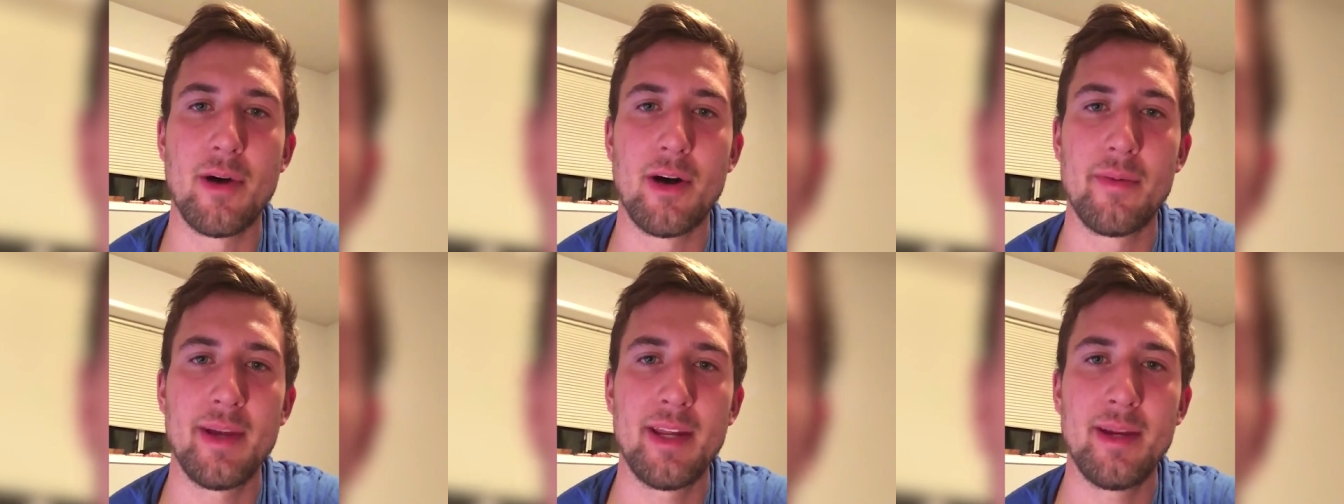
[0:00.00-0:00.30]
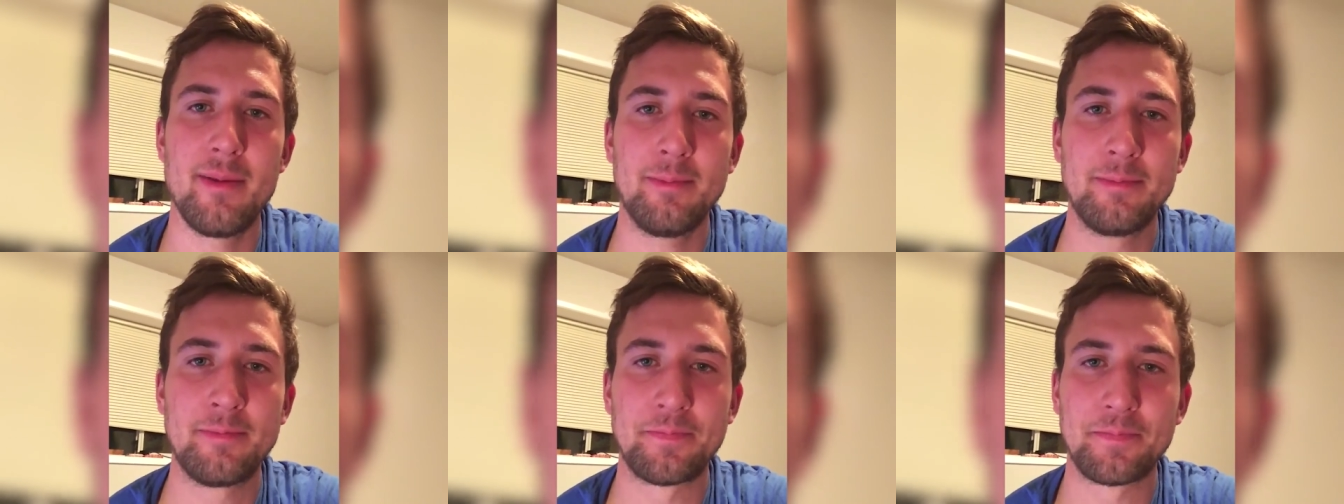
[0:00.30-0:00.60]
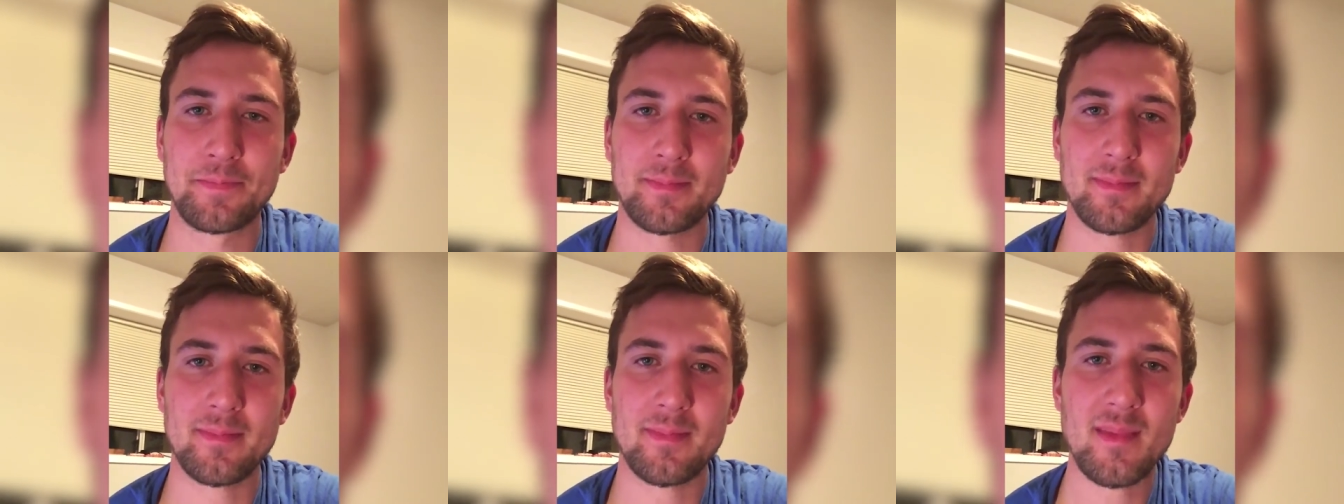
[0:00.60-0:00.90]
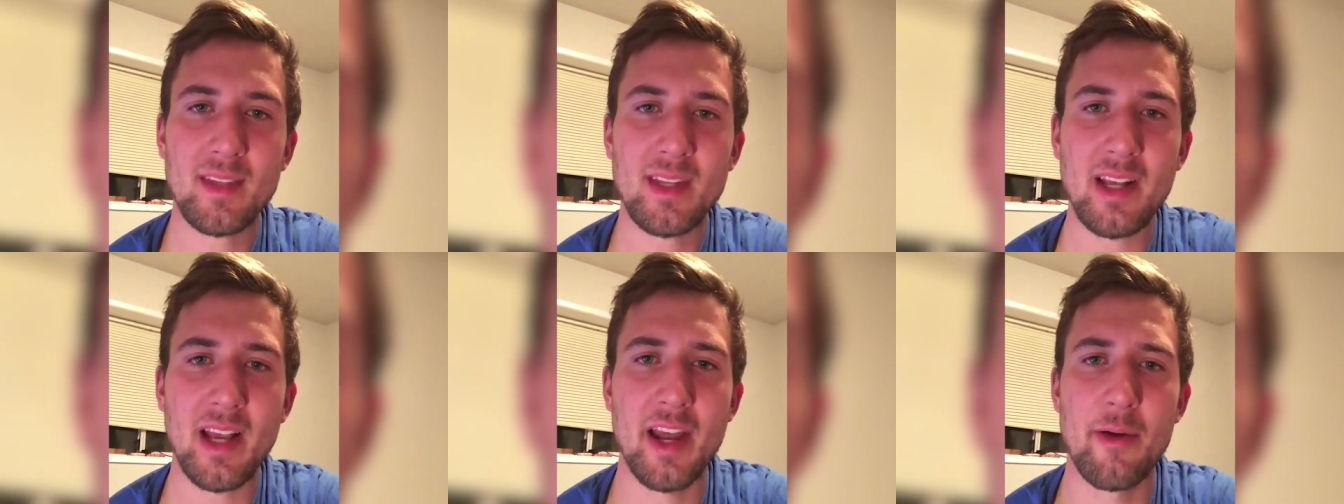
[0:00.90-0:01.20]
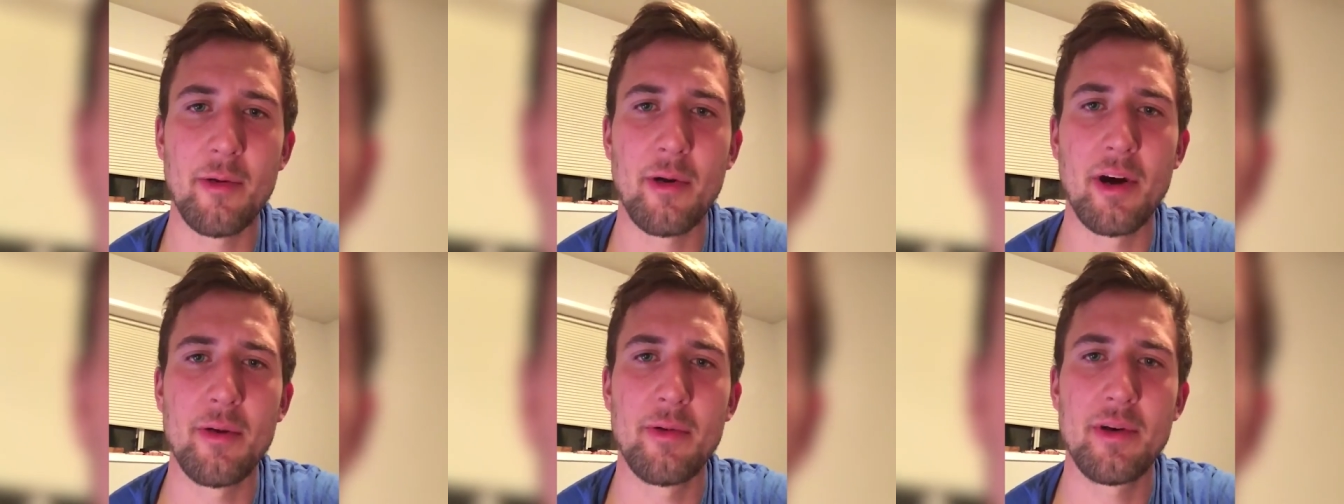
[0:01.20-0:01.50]
moment.
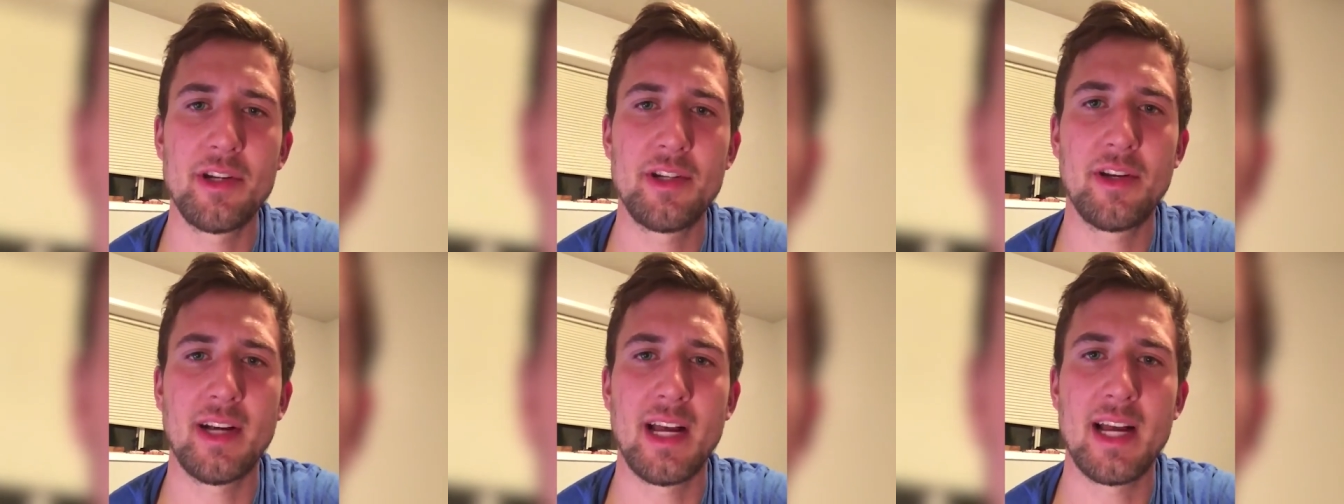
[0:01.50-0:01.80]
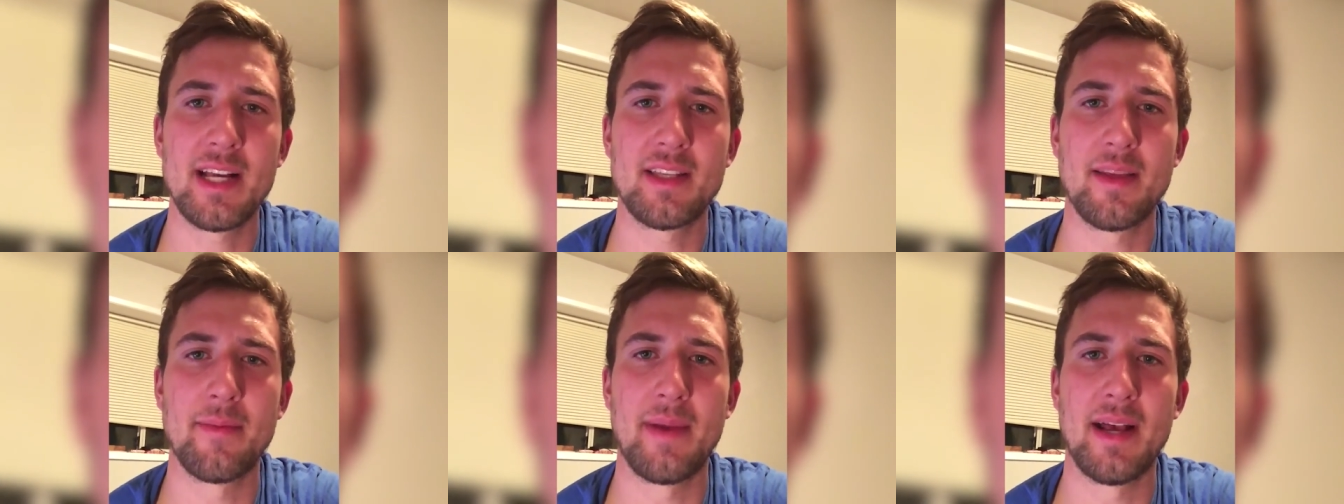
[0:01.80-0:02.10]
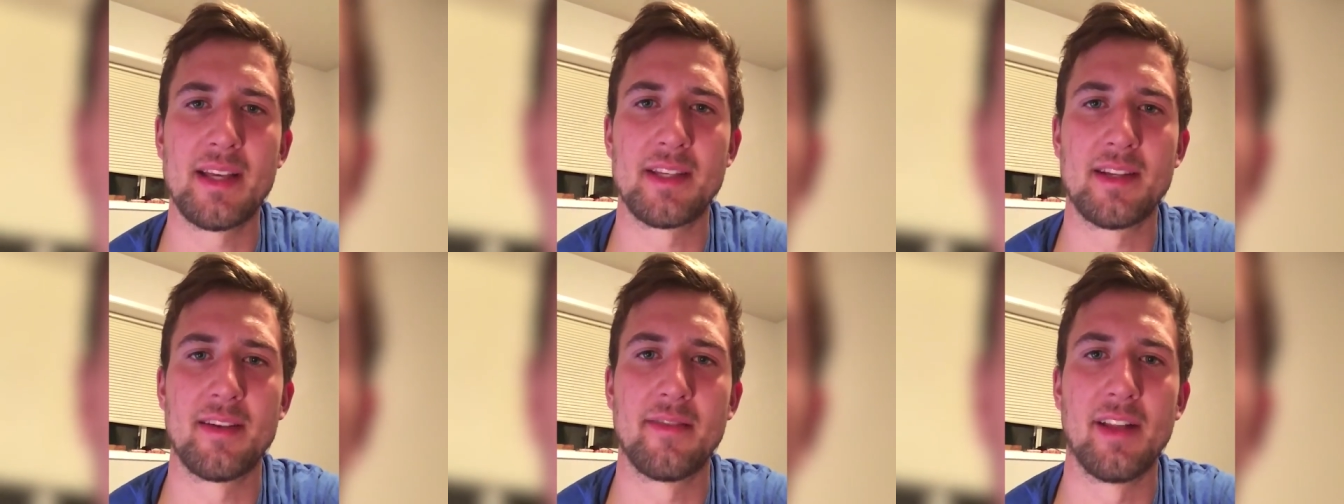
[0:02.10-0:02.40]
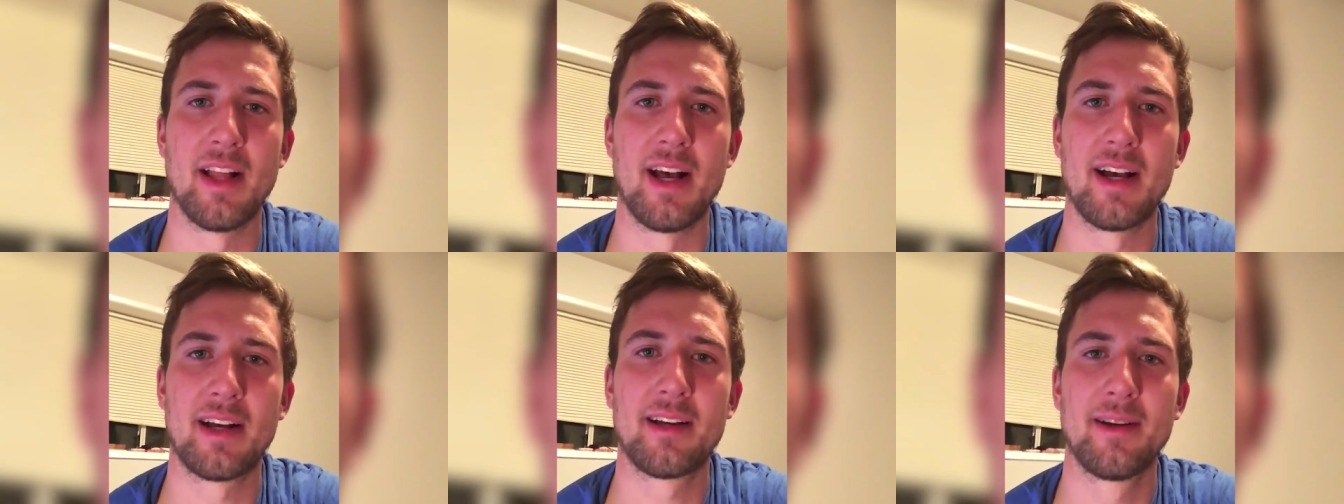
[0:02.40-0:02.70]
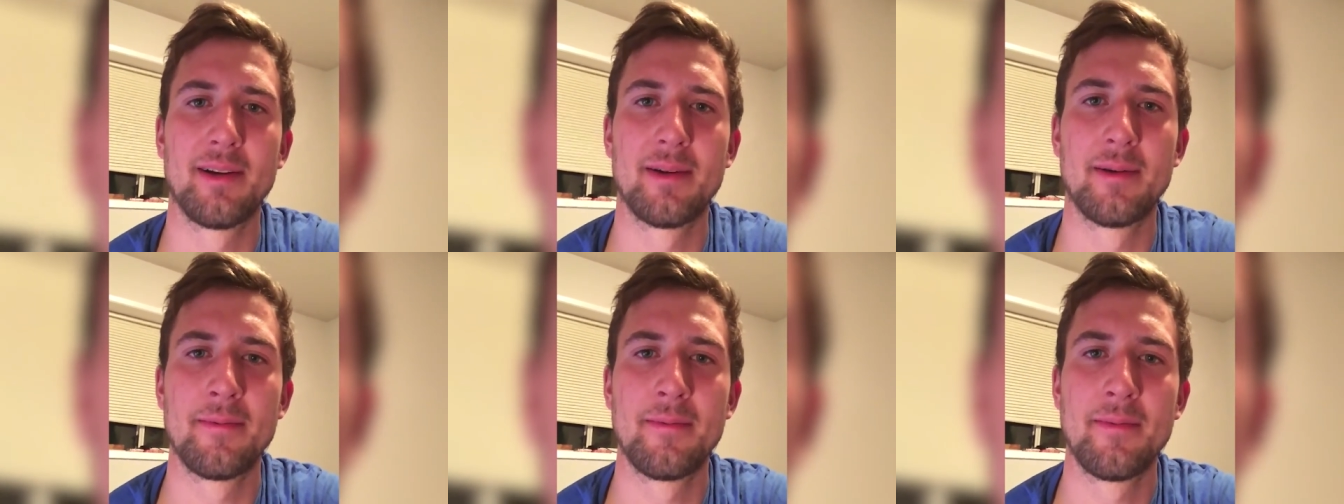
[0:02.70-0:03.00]
I want to wish you guys the best of
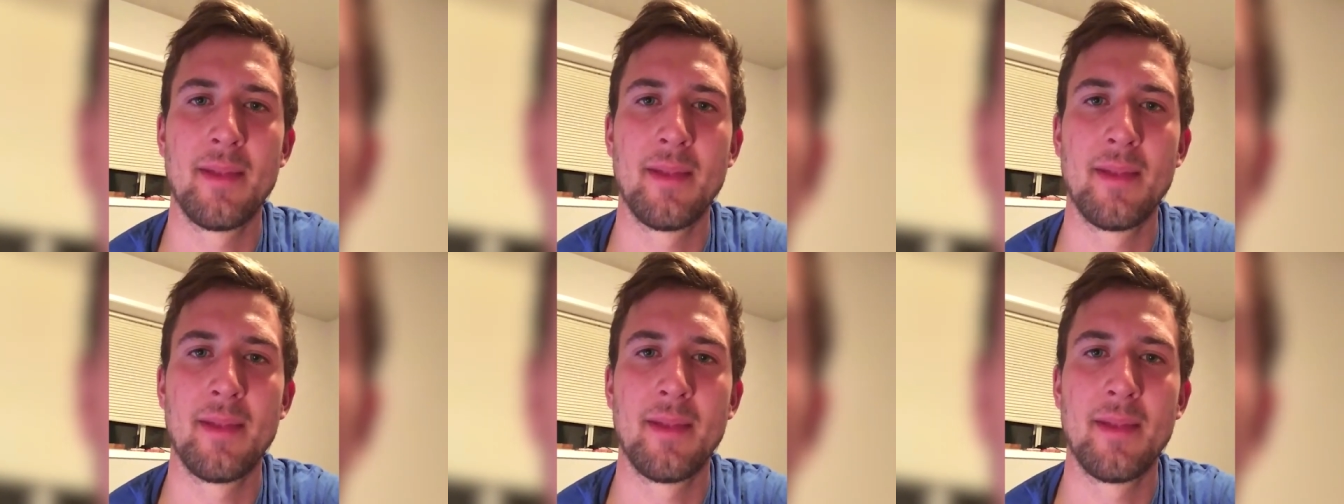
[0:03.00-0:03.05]
luck.